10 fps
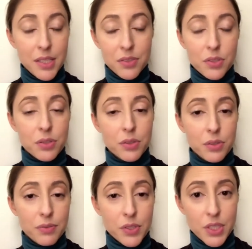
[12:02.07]
Eastern
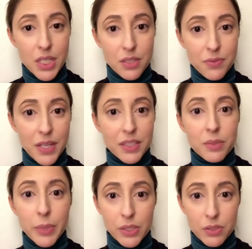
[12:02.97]
University is found
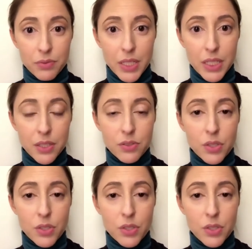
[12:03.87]
in, Pennsylvania.